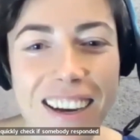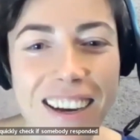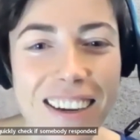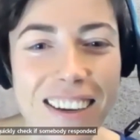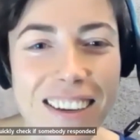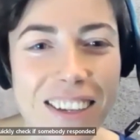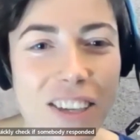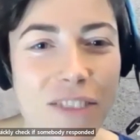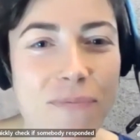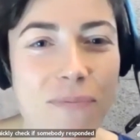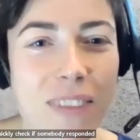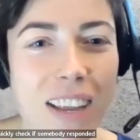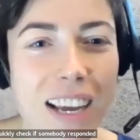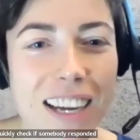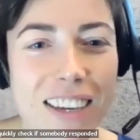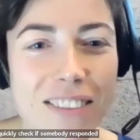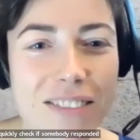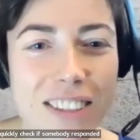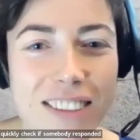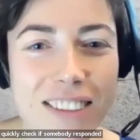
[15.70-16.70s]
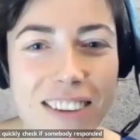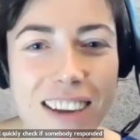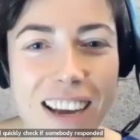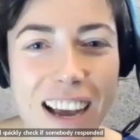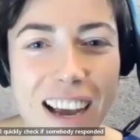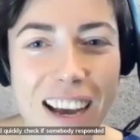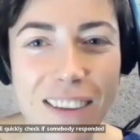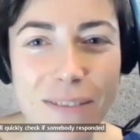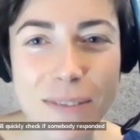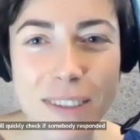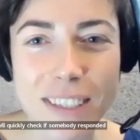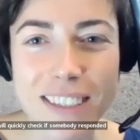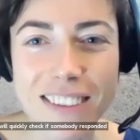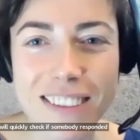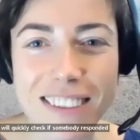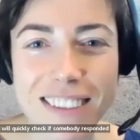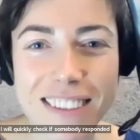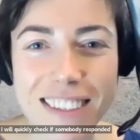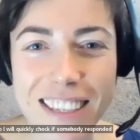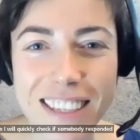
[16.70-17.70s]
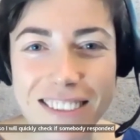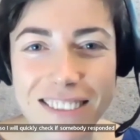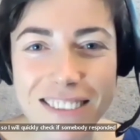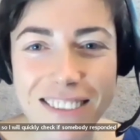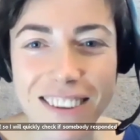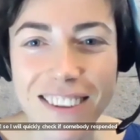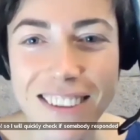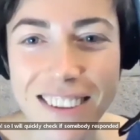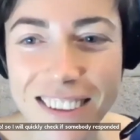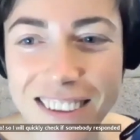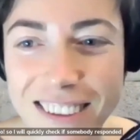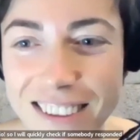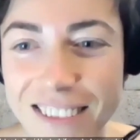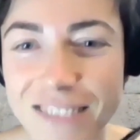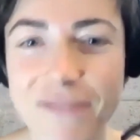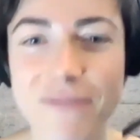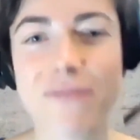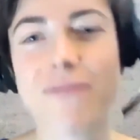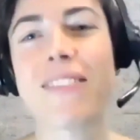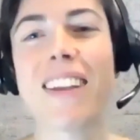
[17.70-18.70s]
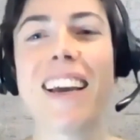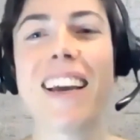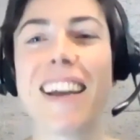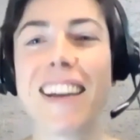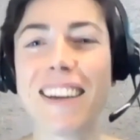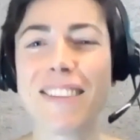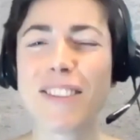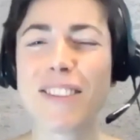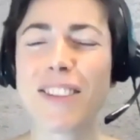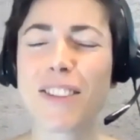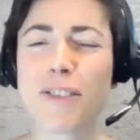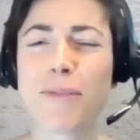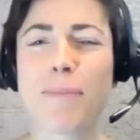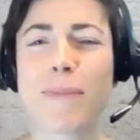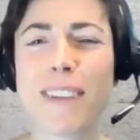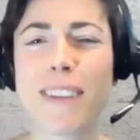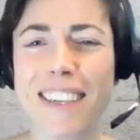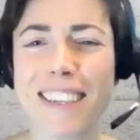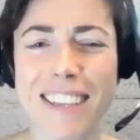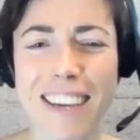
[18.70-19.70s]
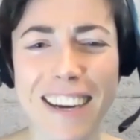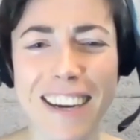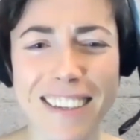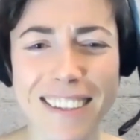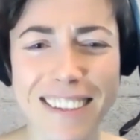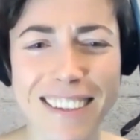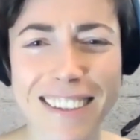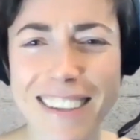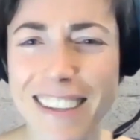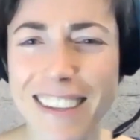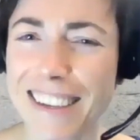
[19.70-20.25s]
Ah, I'm so happy to see you all. And I'm super excited.